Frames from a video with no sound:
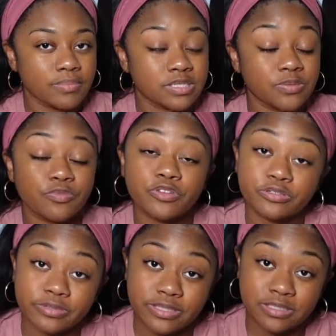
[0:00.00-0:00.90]
some
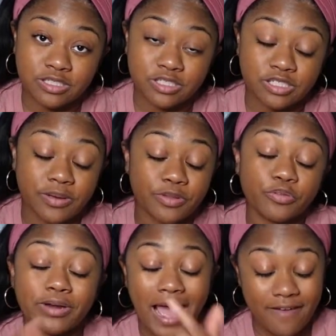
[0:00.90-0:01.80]
fluid
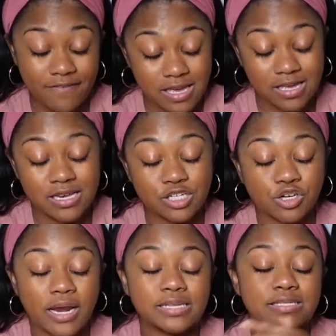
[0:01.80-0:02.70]
through an IV and
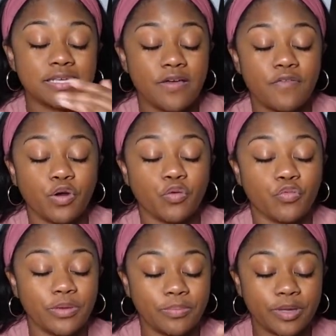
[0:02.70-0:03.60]
try to see if it'll
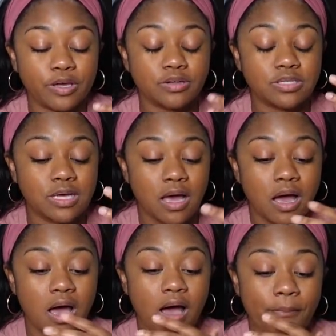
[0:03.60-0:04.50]
rebuild
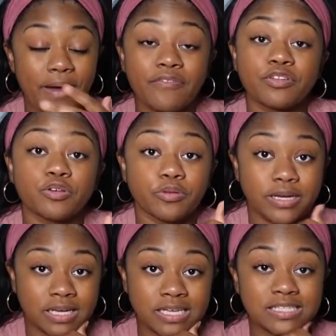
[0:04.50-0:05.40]
my fluid,
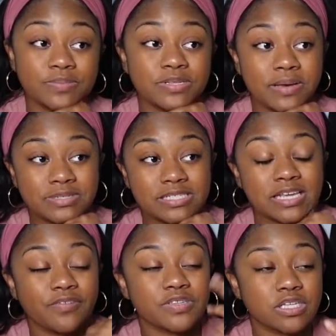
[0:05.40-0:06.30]
because sometimes she
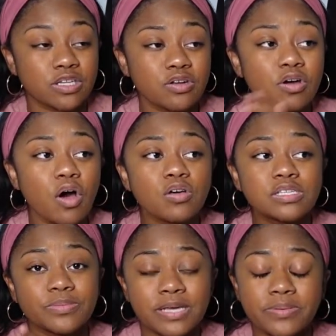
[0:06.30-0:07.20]
said if it's a little hole,
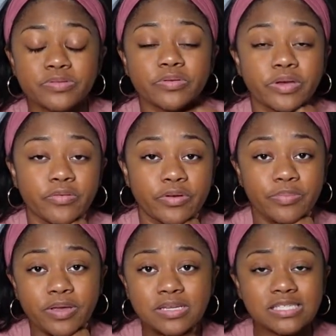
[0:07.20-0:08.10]
sometimes we can
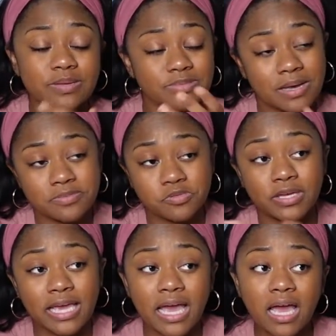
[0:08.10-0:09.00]
rebuild it, sometimes we
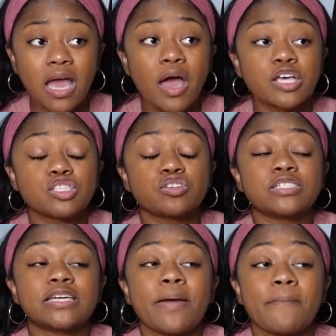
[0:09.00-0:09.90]
can't. So
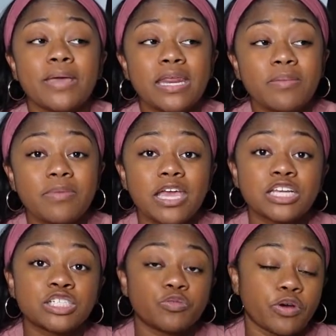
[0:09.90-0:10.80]
she admitted me
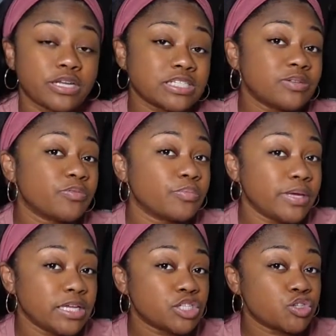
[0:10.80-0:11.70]
and she wanted
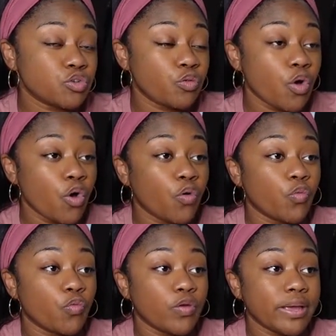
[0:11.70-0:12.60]
me to
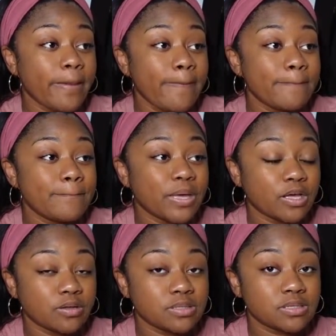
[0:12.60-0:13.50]

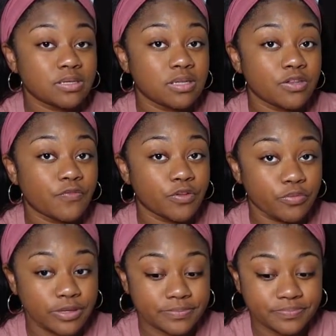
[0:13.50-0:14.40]
rebuild the fluid.